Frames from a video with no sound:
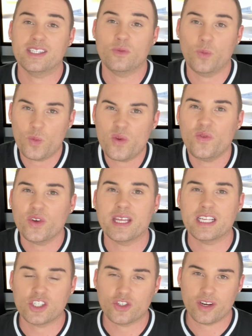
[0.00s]
we feel
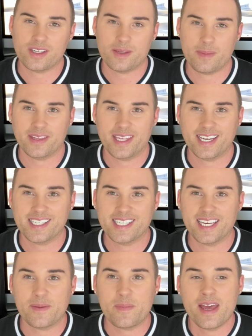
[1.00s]
that stress about that
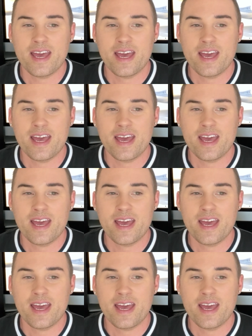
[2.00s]
exam.